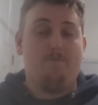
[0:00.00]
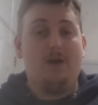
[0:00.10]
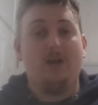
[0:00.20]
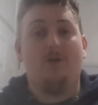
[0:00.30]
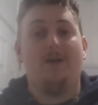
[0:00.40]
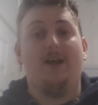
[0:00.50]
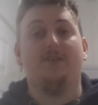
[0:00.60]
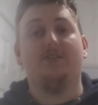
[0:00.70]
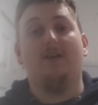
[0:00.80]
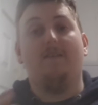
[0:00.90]

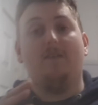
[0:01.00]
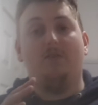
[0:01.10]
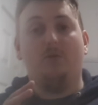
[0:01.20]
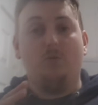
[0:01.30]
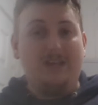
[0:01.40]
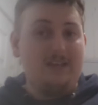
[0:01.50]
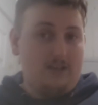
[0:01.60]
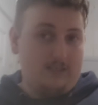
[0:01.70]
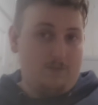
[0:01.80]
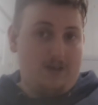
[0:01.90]
biomass, the
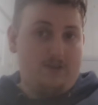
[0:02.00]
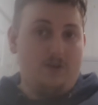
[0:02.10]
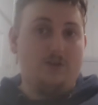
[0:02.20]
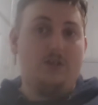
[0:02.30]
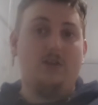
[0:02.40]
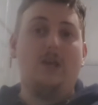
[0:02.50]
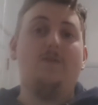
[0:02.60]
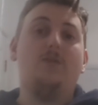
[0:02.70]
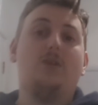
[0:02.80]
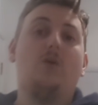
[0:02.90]
weakest method,
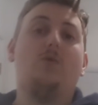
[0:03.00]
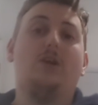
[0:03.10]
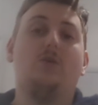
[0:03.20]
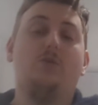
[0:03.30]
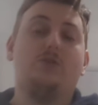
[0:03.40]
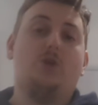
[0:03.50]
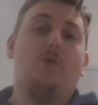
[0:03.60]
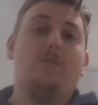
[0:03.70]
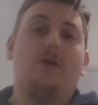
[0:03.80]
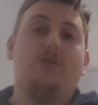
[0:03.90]
even though they are
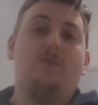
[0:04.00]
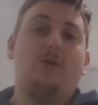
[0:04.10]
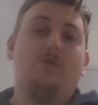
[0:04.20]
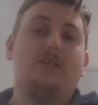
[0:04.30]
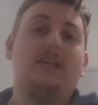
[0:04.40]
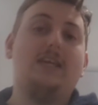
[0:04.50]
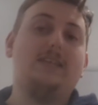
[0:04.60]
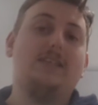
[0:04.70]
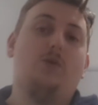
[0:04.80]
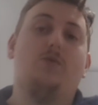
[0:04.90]
also among the most
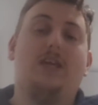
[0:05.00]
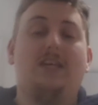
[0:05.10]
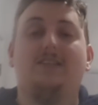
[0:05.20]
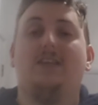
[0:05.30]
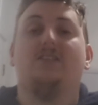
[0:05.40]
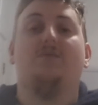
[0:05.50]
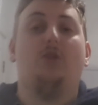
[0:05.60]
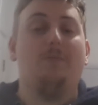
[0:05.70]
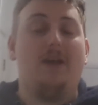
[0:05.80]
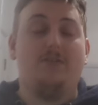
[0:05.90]
easy or easiest of
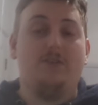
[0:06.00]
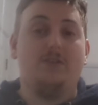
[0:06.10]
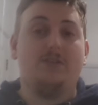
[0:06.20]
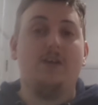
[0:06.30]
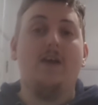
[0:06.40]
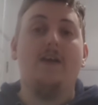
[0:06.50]
all methods,